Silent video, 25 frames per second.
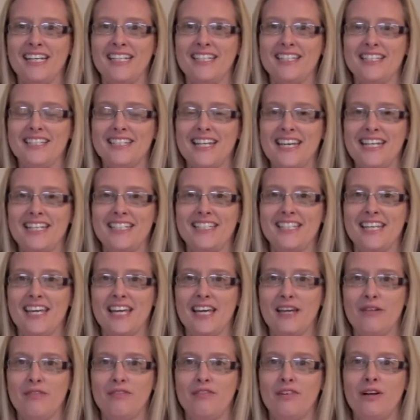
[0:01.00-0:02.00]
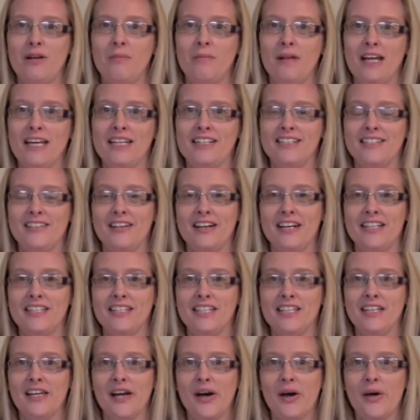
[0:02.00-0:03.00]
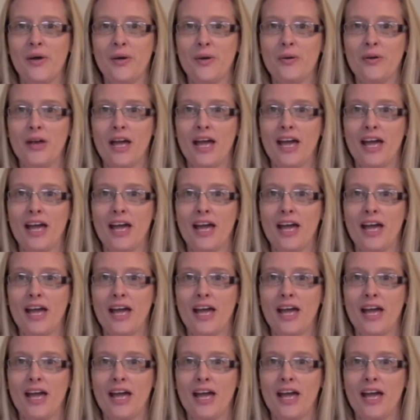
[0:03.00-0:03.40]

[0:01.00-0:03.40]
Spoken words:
it's Stacey here from Anxiety Go,